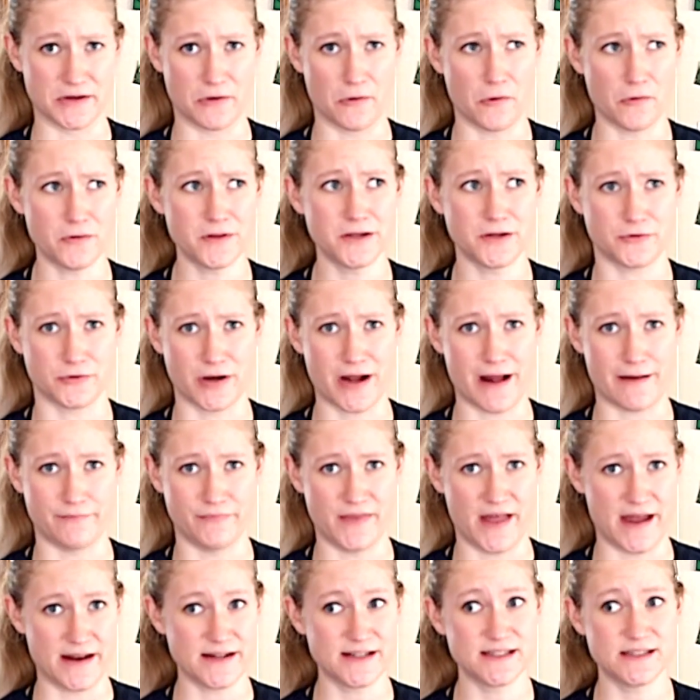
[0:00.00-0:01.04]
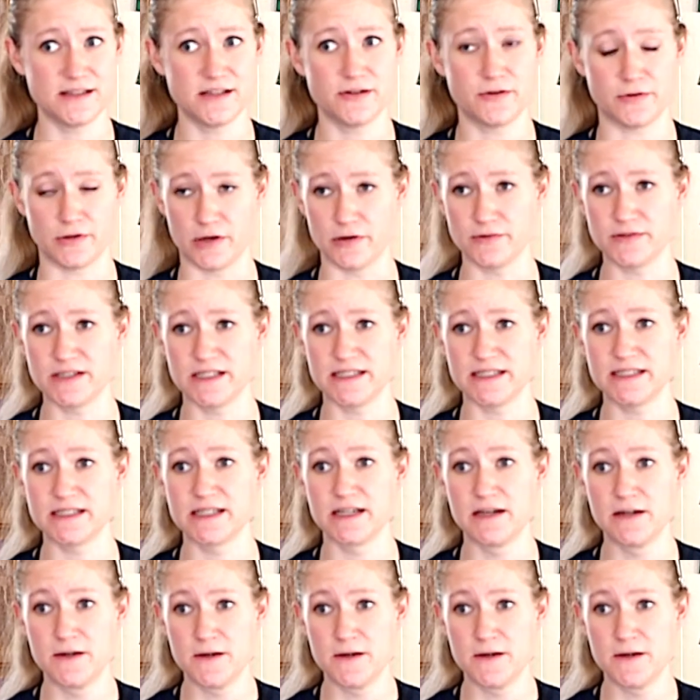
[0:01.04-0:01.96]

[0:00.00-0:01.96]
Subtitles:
Holy crap, that is the closest